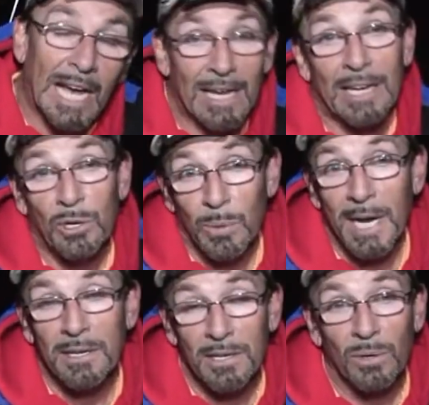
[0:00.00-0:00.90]
I, I knew we
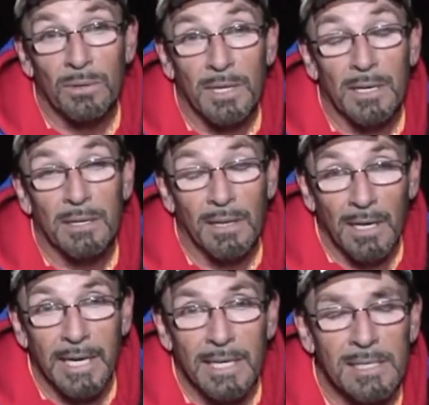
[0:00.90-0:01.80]
had to know the, the
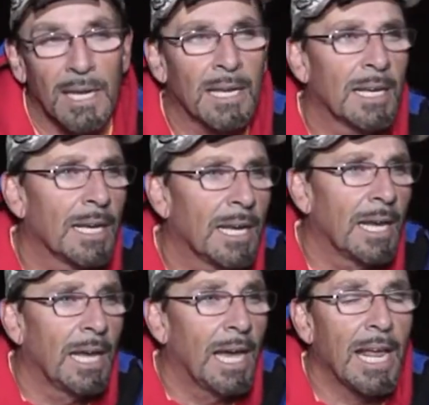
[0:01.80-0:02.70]
lengths
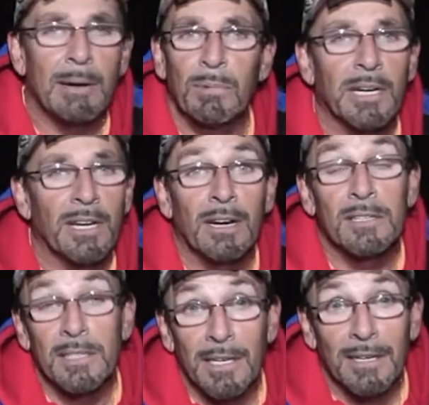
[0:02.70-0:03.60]
I didn't bring a
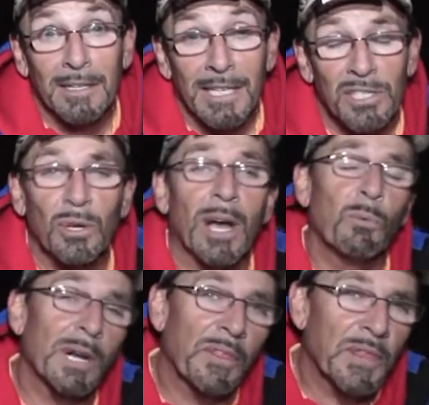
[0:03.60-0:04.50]
yardstick or anything. So
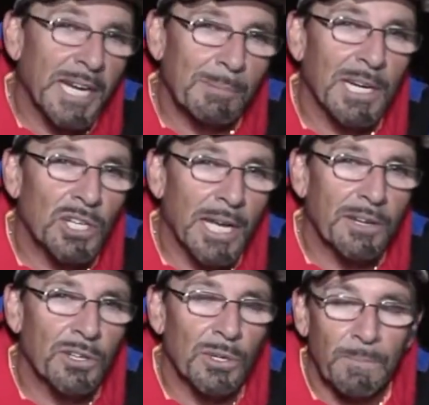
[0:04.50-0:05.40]
what I think I'm going to try
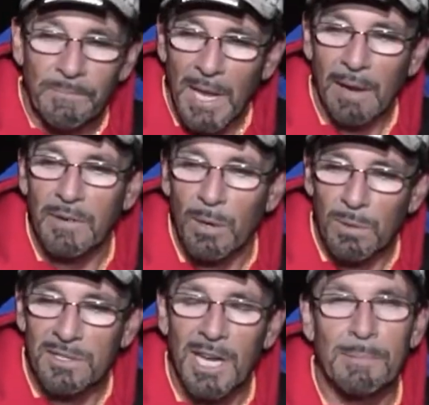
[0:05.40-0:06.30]
to do, I've got
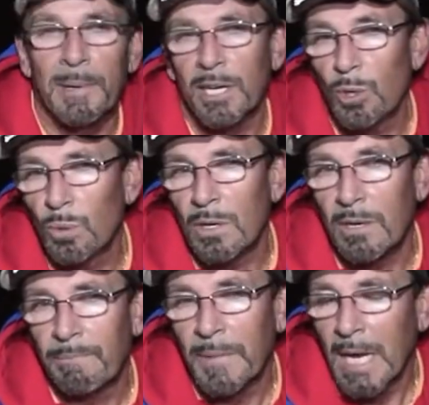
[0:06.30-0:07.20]
one on top of my
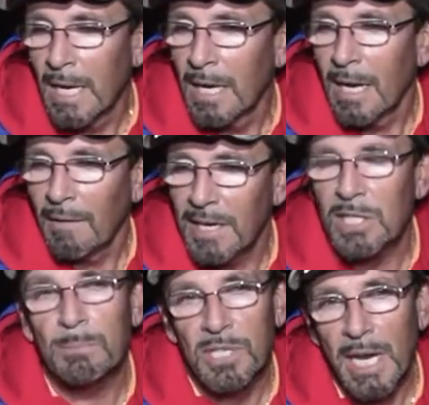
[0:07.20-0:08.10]
cooler. I've
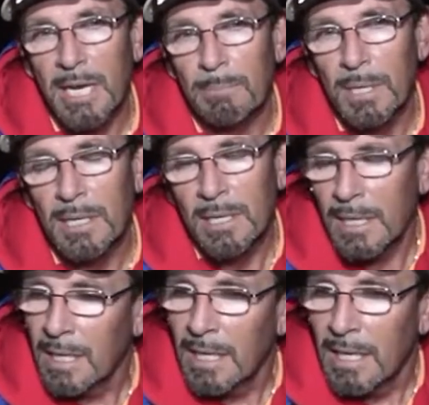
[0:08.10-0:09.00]
got some tape.
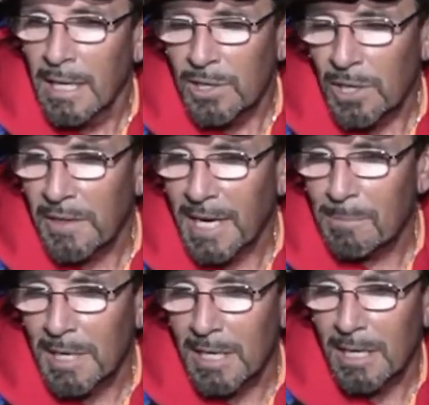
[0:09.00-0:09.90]
So I think
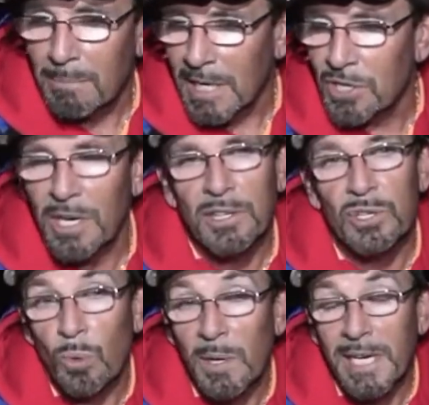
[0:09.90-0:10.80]
I'm going to measure out
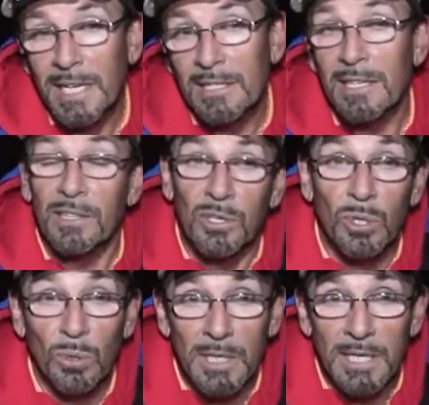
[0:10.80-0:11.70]
the 20 inches that the
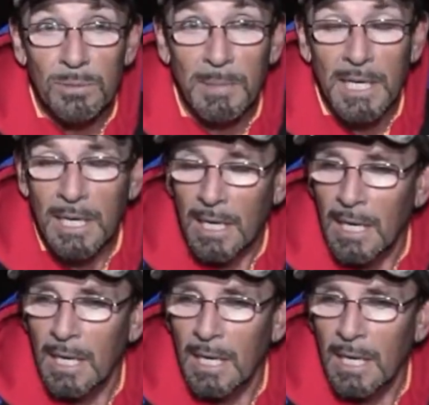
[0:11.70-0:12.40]
cooler gives me.